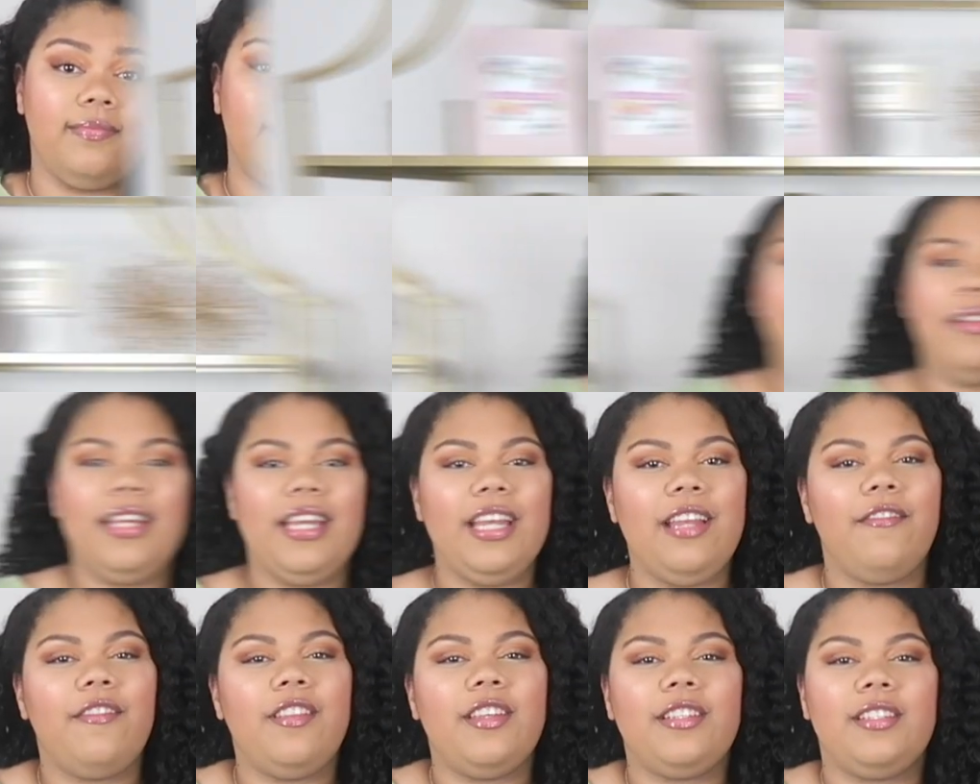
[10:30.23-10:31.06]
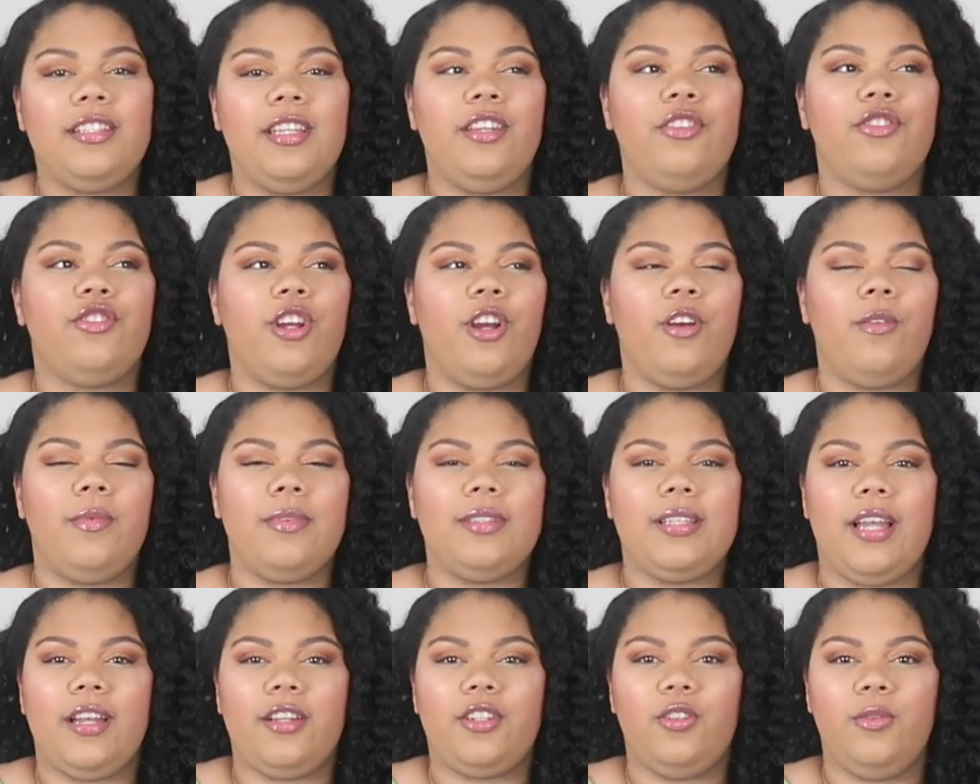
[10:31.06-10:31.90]
And I believe this t-shirt
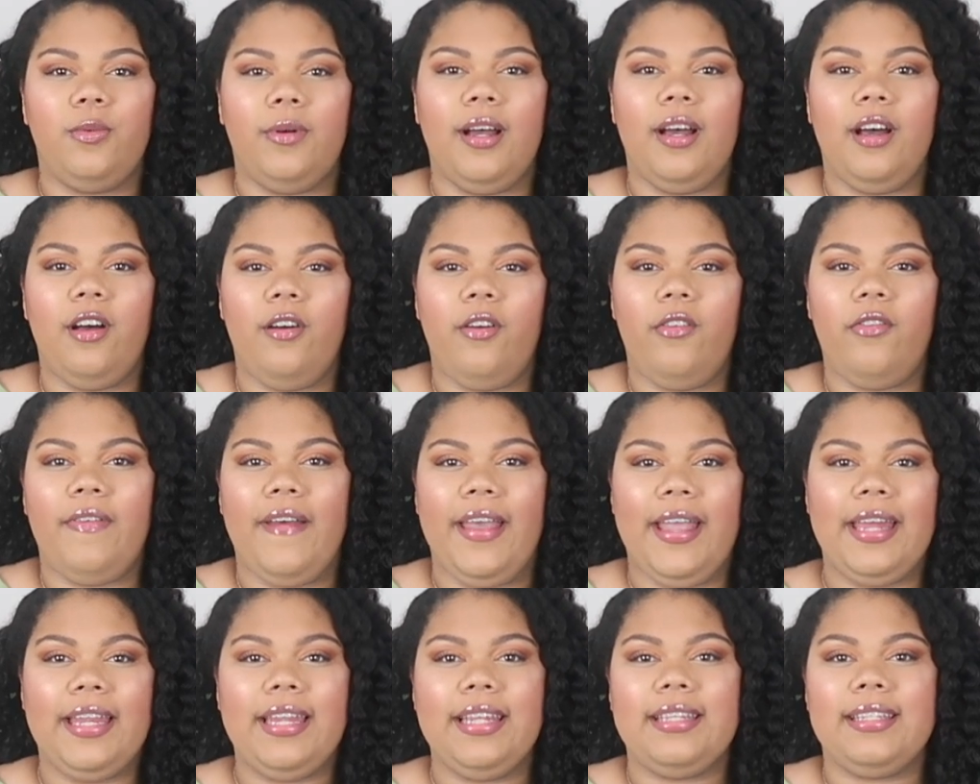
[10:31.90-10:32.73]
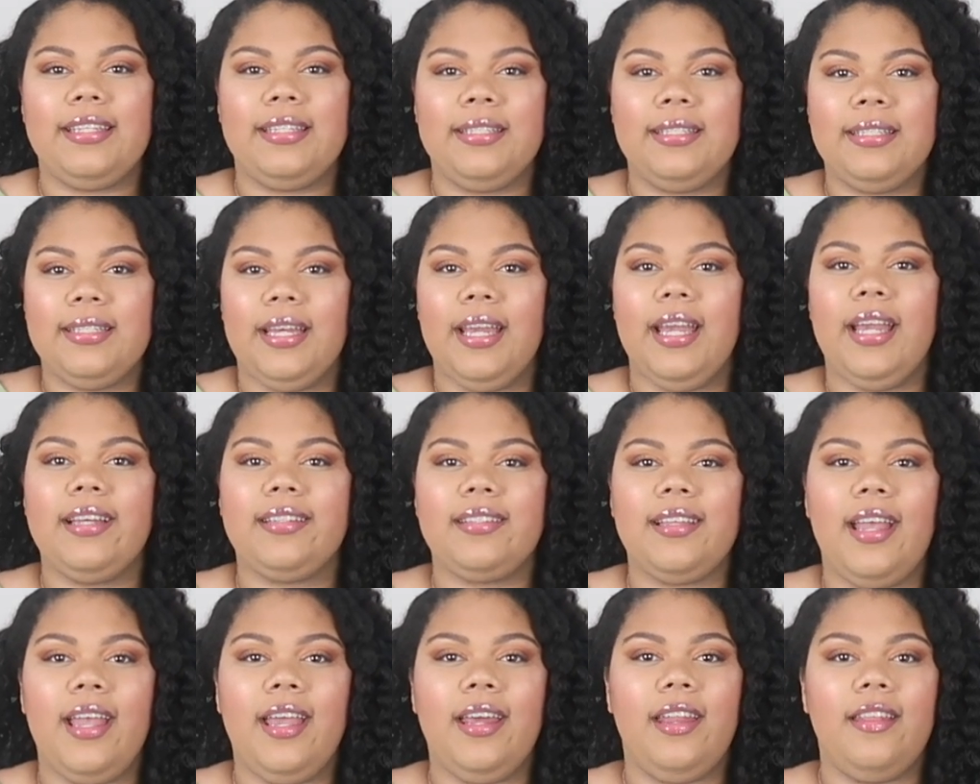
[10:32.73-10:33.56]
was like
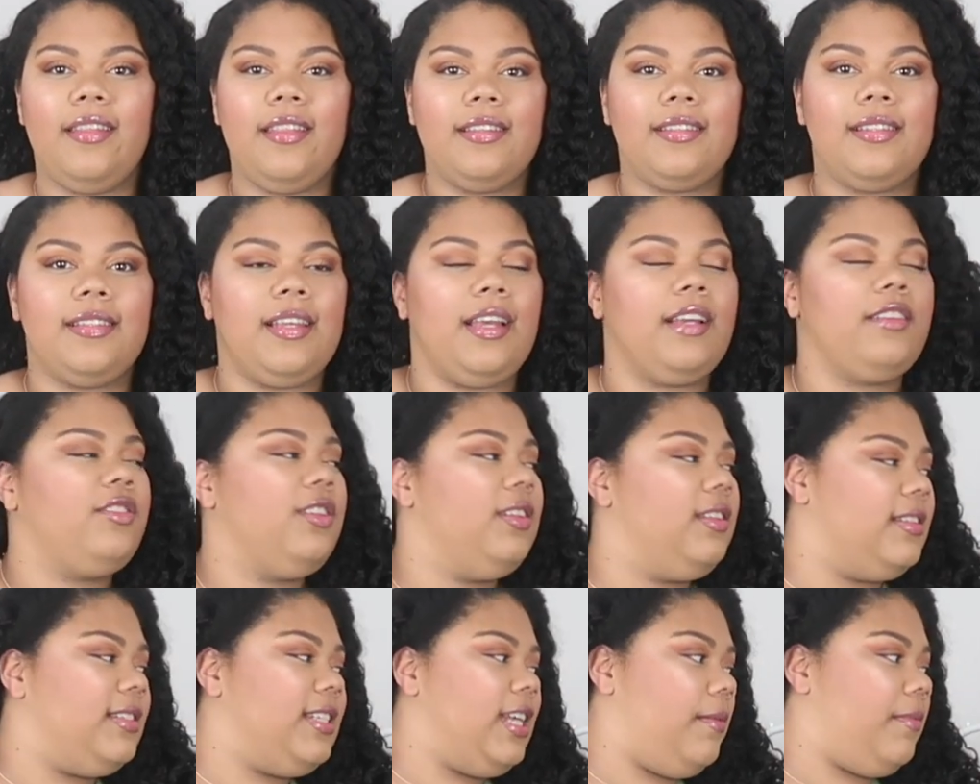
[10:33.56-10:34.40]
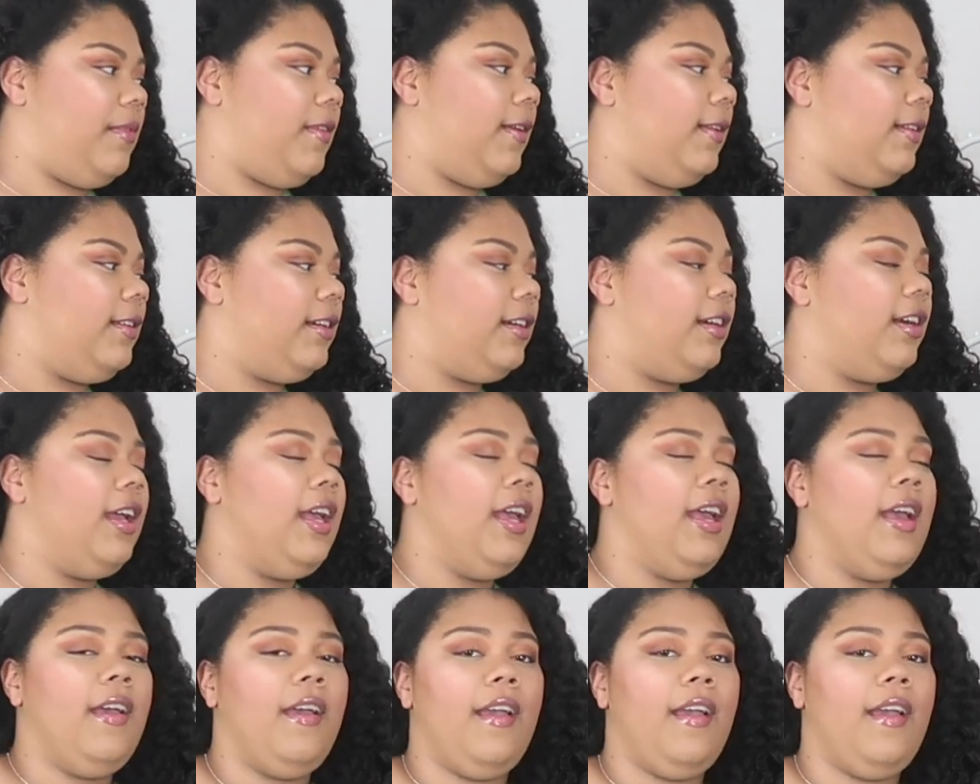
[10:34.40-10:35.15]
$12.86, and this is actually the same color